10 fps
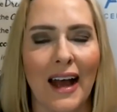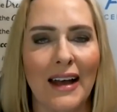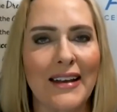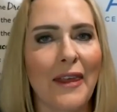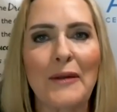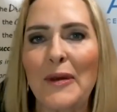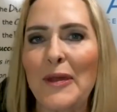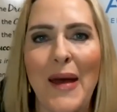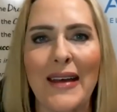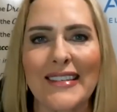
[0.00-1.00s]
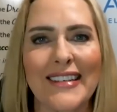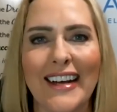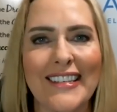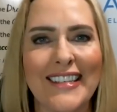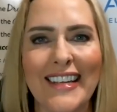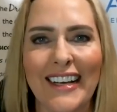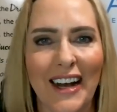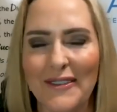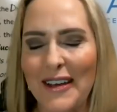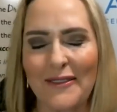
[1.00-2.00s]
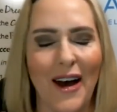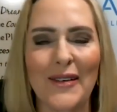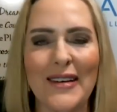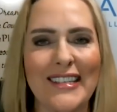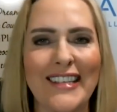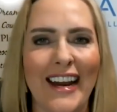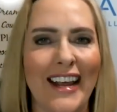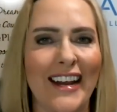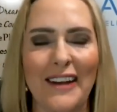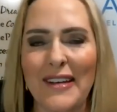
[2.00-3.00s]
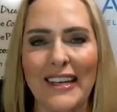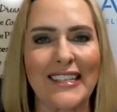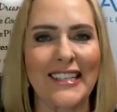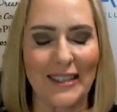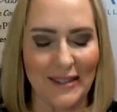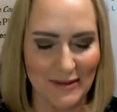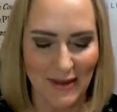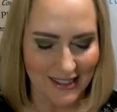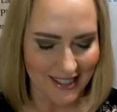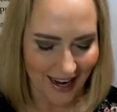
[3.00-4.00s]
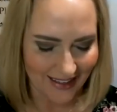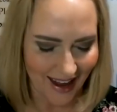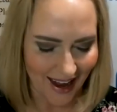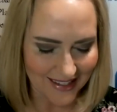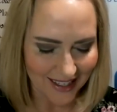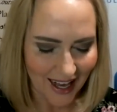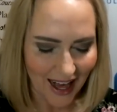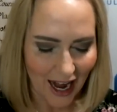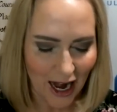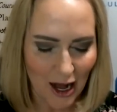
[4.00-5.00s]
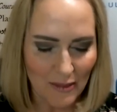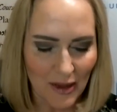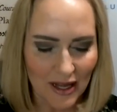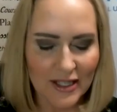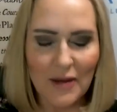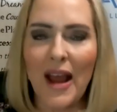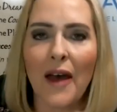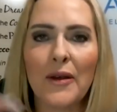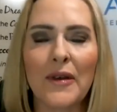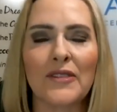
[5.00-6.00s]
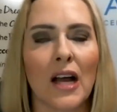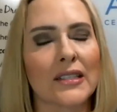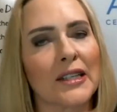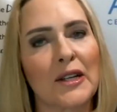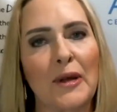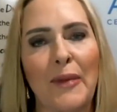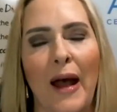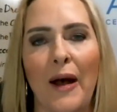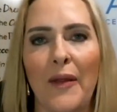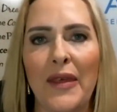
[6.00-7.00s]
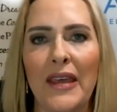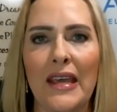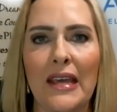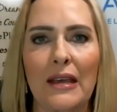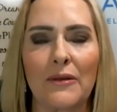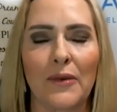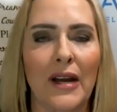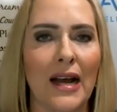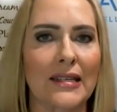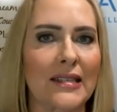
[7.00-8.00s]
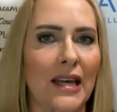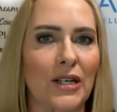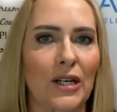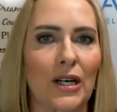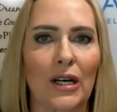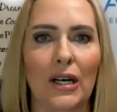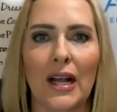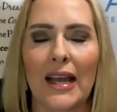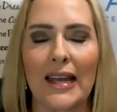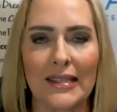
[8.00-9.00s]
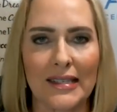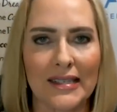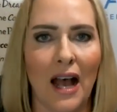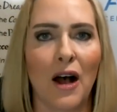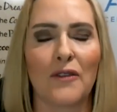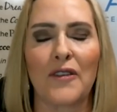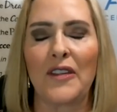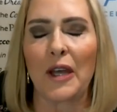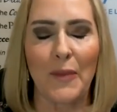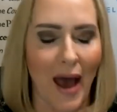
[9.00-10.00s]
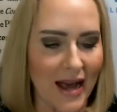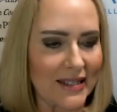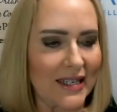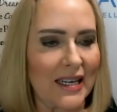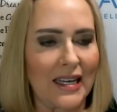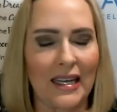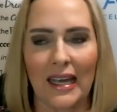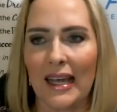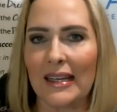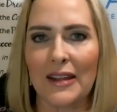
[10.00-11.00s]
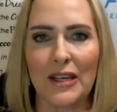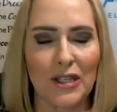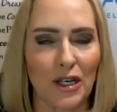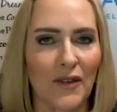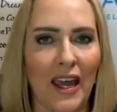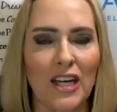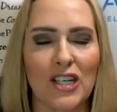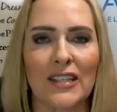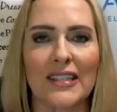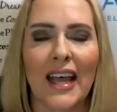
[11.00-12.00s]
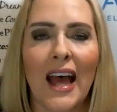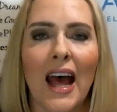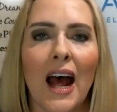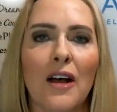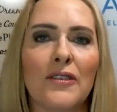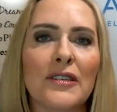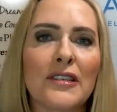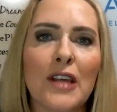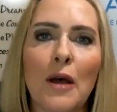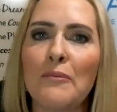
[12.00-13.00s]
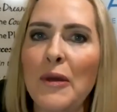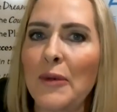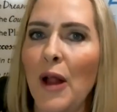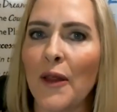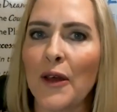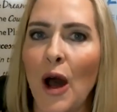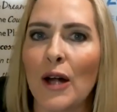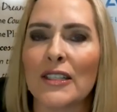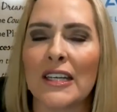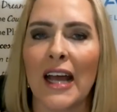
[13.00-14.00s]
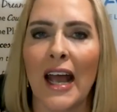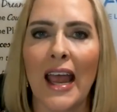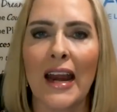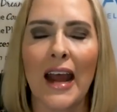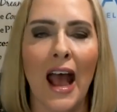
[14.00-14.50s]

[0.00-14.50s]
Nothing but the best at Asea. We have always said it and we continue to maintain that. So now that we've talked a little bit about the Redox Center itself and the capacity and the certifications, some people on the call tonight